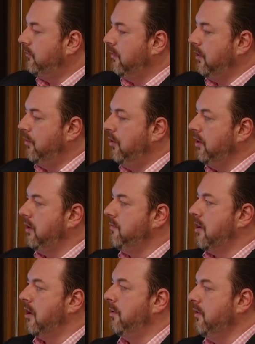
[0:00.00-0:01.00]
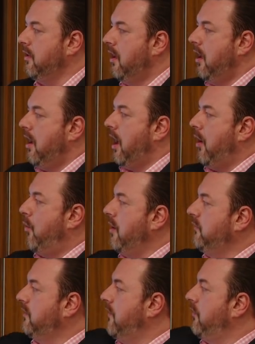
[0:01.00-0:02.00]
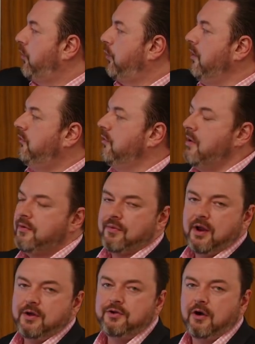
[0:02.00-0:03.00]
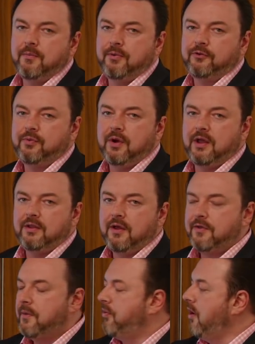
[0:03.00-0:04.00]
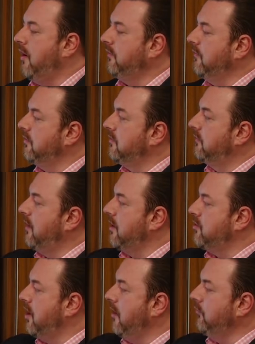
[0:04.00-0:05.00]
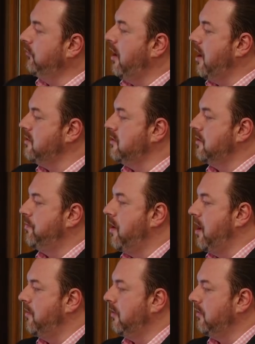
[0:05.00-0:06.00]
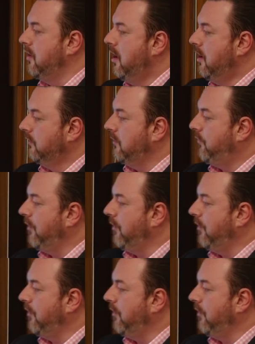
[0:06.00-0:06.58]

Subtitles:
that really work in Melbourne are ones that have a 3-to-1 ratio between the price of a detached house and an apartment. So for